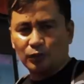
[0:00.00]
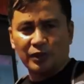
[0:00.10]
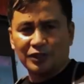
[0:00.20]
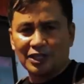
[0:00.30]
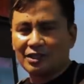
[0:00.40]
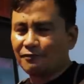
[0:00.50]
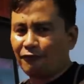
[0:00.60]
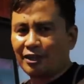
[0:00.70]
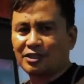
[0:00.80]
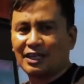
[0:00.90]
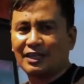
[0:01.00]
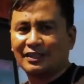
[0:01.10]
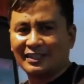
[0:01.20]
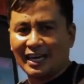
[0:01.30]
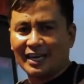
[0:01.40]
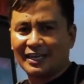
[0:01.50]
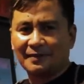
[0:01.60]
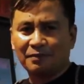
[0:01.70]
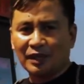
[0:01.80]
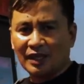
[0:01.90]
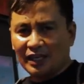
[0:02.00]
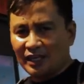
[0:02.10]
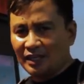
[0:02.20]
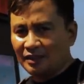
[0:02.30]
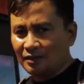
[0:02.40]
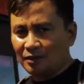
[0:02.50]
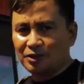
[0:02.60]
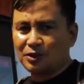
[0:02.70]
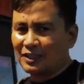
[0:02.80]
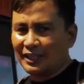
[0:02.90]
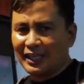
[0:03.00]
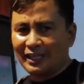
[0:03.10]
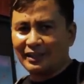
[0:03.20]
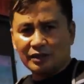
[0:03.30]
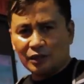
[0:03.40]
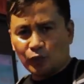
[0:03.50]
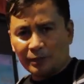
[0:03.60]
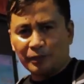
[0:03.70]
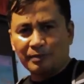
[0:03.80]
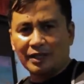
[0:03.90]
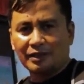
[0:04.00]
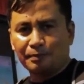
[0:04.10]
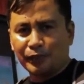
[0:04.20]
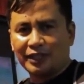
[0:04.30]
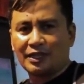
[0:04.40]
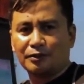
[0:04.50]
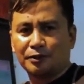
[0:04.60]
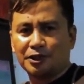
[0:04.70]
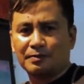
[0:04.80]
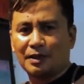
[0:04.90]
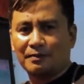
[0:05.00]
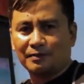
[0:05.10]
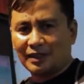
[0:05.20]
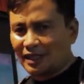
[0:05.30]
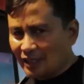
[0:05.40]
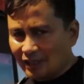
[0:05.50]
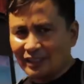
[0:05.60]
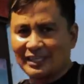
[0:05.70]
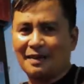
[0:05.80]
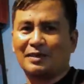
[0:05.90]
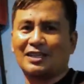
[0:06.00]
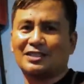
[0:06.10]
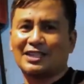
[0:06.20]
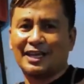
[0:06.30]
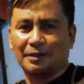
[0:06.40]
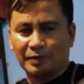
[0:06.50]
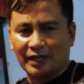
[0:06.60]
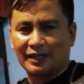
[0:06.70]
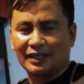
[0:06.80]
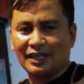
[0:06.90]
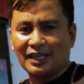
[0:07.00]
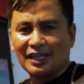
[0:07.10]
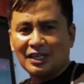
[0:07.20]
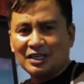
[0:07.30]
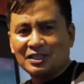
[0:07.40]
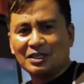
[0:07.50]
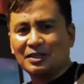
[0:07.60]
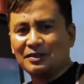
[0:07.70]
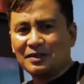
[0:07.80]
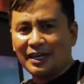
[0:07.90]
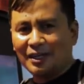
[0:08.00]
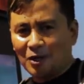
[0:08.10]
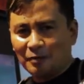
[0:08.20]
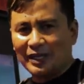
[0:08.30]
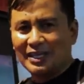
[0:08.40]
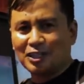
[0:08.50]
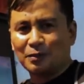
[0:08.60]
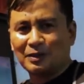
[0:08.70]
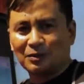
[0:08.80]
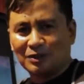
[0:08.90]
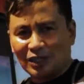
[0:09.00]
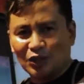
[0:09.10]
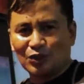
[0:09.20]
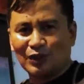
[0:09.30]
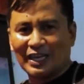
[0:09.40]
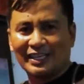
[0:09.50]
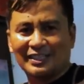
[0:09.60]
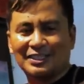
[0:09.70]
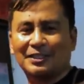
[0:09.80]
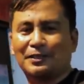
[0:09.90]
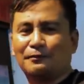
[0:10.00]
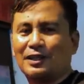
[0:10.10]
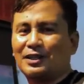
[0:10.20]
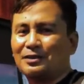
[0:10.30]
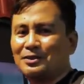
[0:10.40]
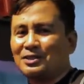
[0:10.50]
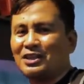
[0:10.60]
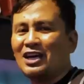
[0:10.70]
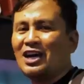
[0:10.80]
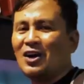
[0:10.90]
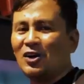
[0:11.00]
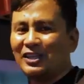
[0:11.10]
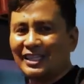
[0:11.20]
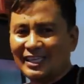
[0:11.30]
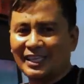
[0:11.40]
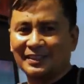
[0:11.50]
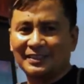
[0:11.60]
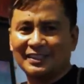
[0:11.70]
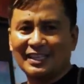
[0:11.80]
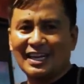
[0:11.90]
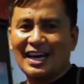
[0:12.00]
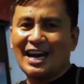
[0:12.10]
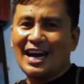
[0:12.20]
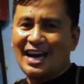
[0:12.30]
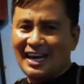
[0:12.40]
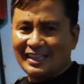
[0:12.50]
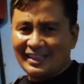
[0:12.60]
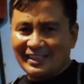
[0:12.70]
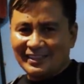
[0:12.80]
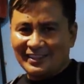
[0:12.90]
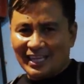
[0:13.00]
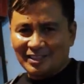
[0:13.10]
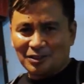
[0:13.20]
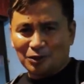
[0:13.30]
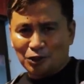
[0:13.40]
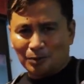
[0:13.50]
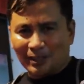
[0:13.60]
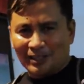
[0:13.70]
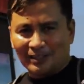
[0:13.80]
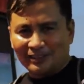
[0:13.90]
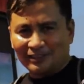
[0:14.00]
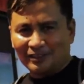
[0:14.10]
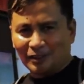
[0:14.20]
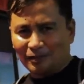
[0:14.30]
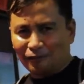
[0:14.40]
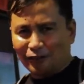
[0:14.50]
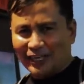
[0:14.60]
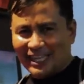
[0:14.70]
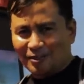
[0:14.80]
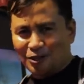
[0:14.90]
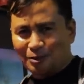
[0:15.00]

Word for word: We are just fixing the dike and also the net that will prevent the predators from coming inside the pan. So I hope, guys, you will continue to like and share our videos only here at Dexter's World. Don't forget to